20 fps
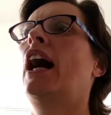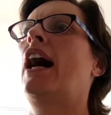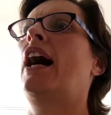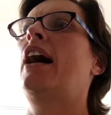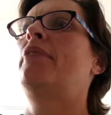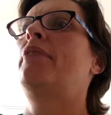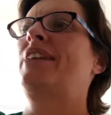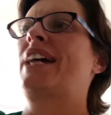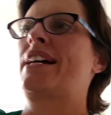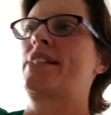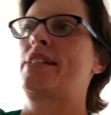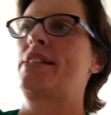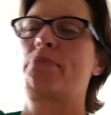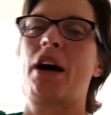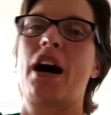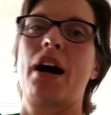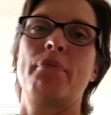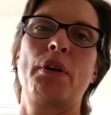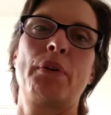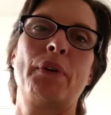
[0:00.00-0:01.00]
Yes, it's
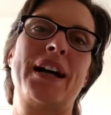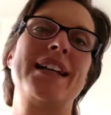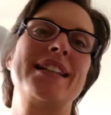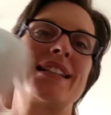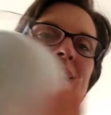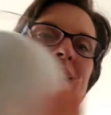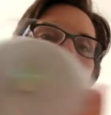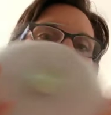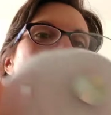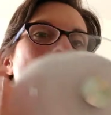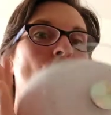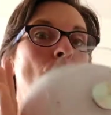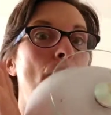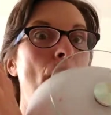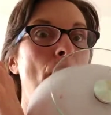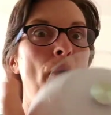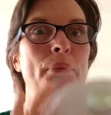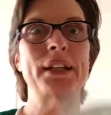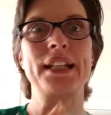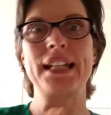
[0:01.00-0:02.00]
behind my weighing scales. We'll
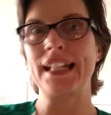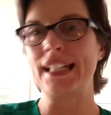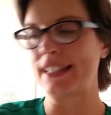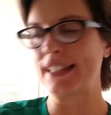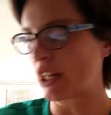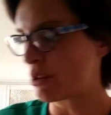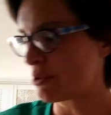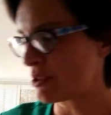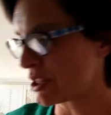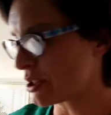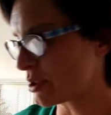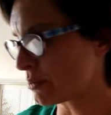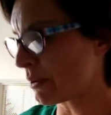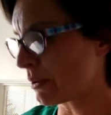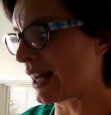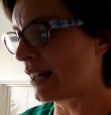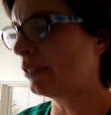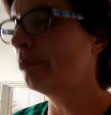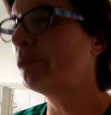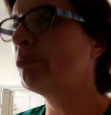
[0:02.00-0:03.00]
probably need those as
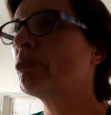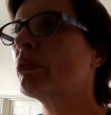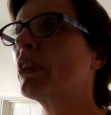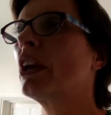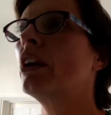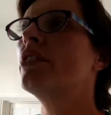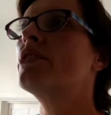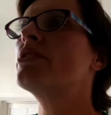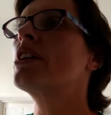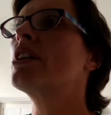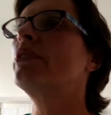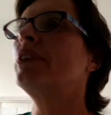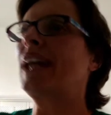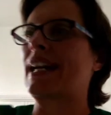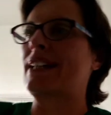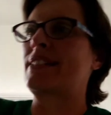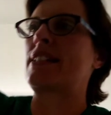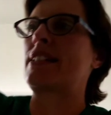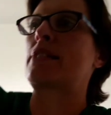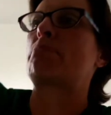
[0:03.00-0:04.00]
well. So
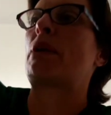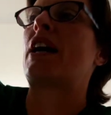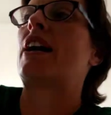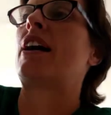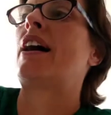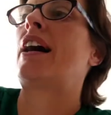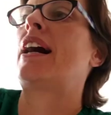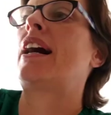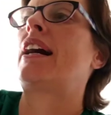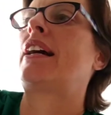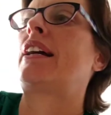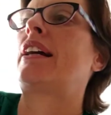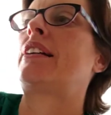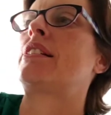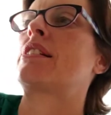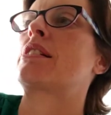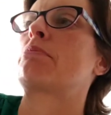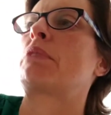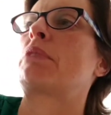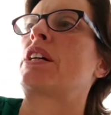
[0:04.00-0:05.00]
yes, it's behind
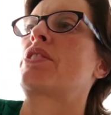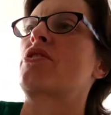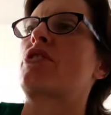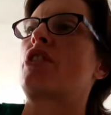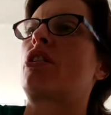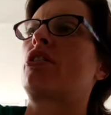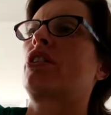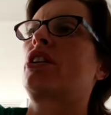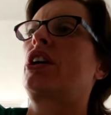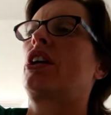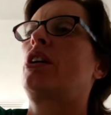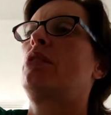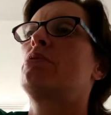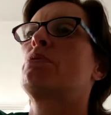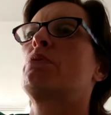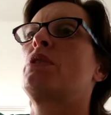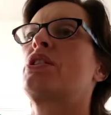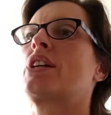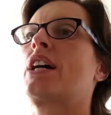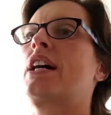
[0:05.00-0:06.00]
my stock
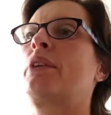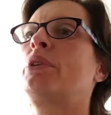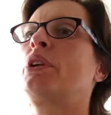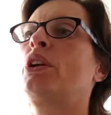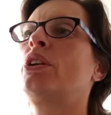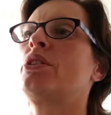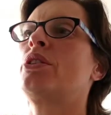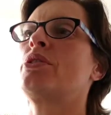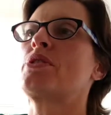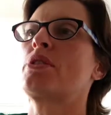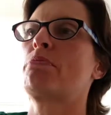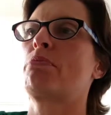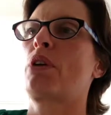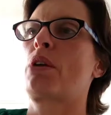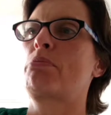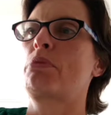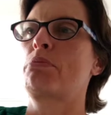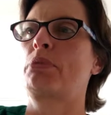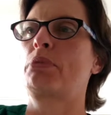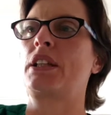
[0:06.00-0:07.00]
cubes, which I will also
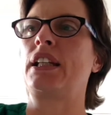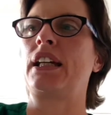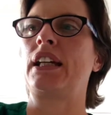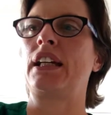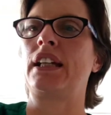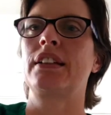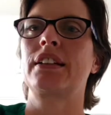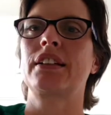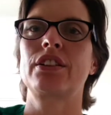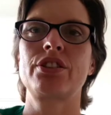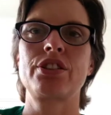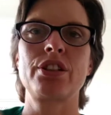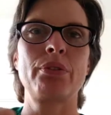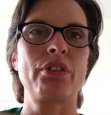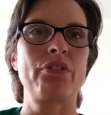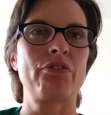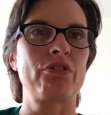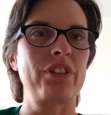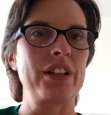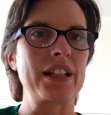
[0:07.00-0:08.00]
probably need. Could
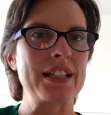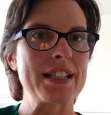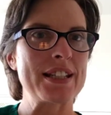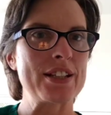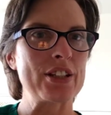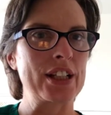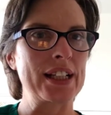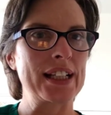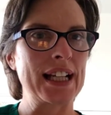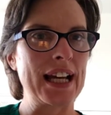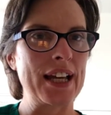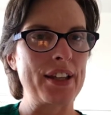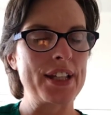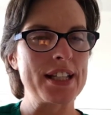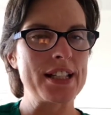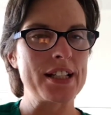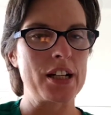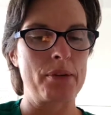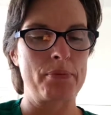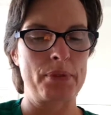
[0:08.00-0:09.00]
do with resorting out
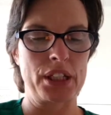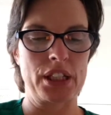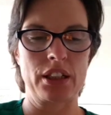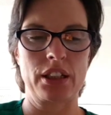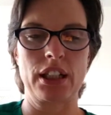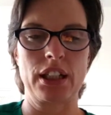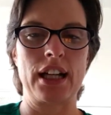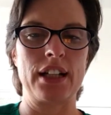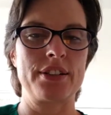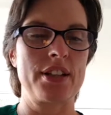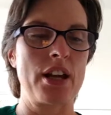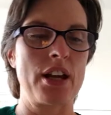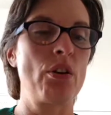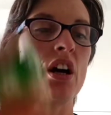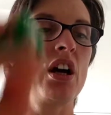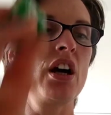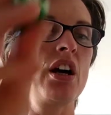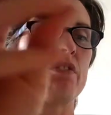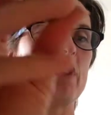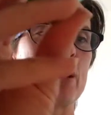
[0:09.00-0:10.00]
this cupboard, couldn't I? So
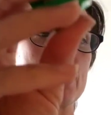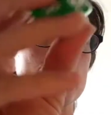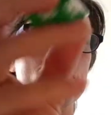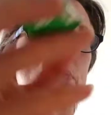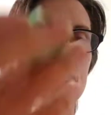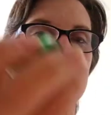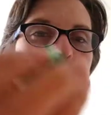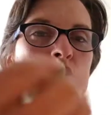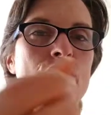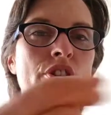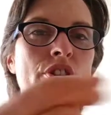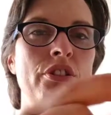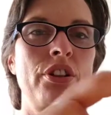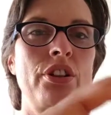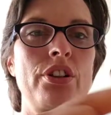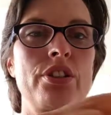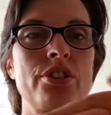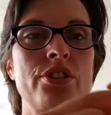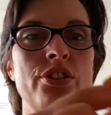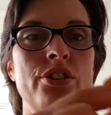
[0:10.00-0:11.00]
vegetable
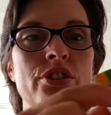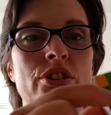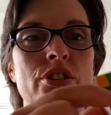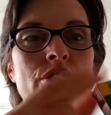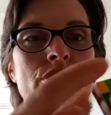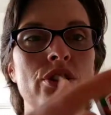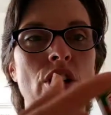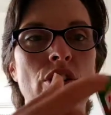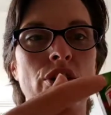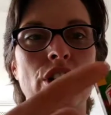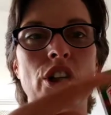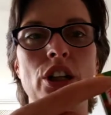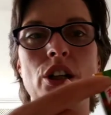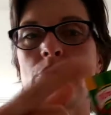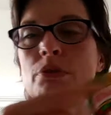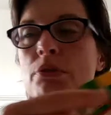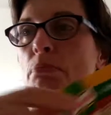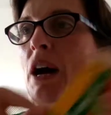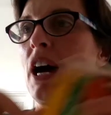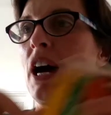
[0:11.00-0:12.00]
stock
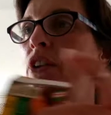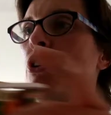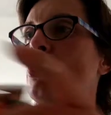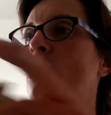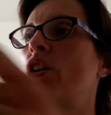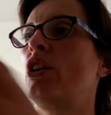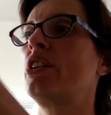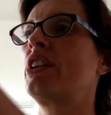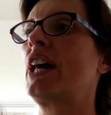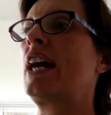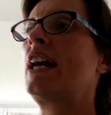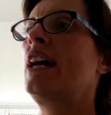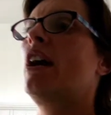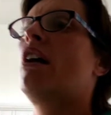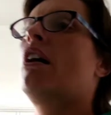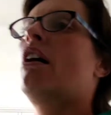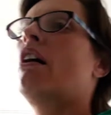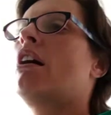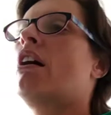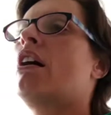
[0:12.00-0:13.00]
cubes by Nor. They
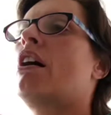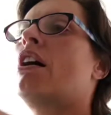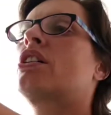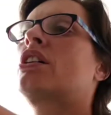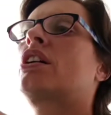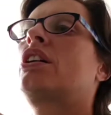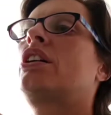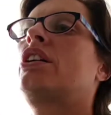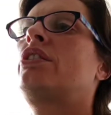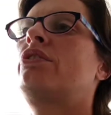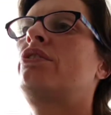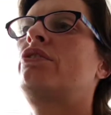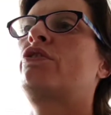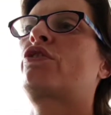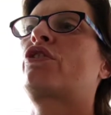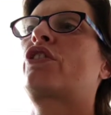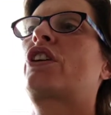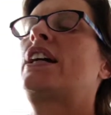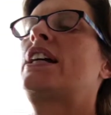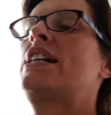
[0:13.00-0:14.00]
are
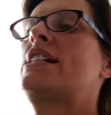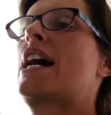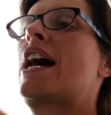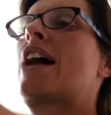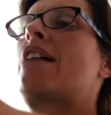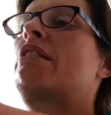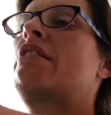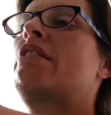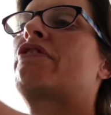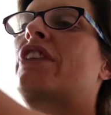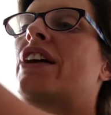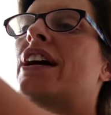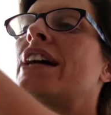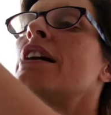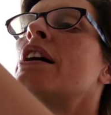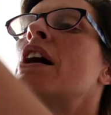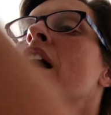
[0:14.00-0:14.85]
gluten-free, dairy-free.